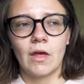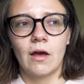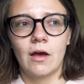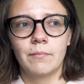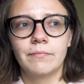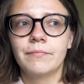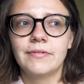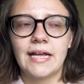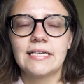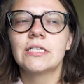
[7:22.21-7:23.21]
um,
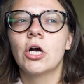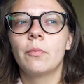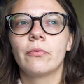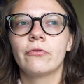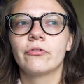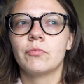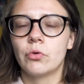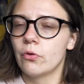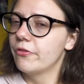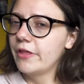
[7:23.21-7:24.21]
there's a couple
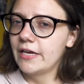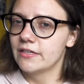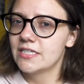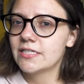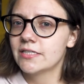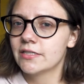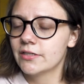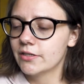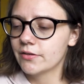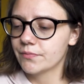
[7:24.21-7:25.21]
small things
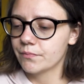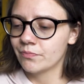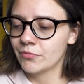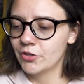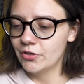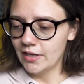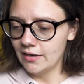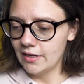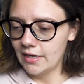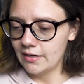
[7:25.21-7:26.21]

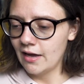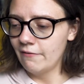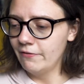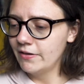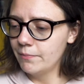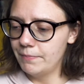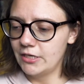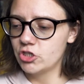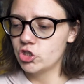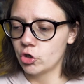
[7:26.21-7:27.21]
like I think the
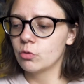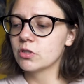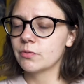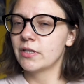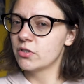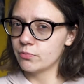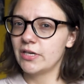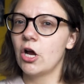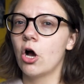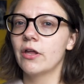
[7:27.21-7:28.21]
biggest shock was when it's
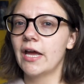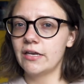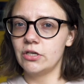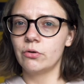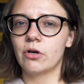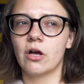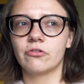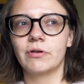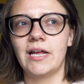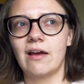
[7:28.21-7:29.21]
really hot and you
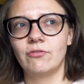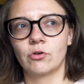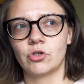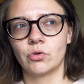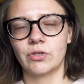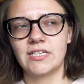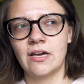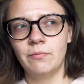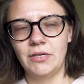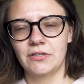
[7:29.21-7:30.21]
can't really have your shoulders
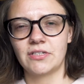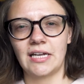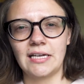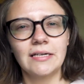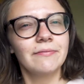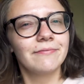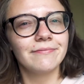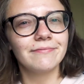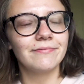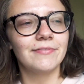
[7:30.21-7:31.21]
out because like
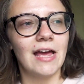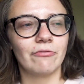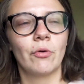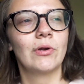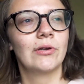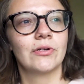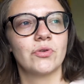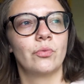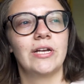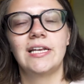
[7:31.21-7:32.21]
everyone
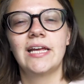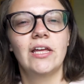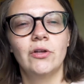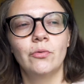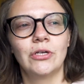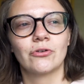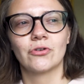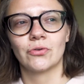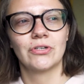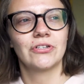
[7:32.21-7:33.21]
looks weirdly at you when your
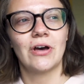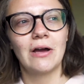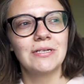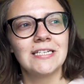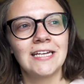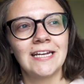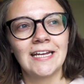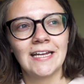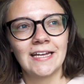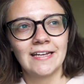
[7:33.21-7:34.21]
shoulders are out
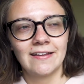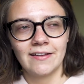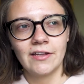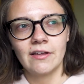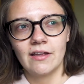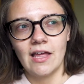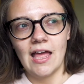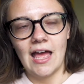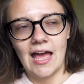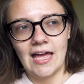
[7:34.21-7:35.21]

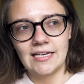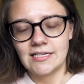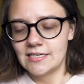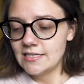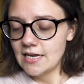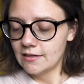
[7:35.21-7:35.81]
and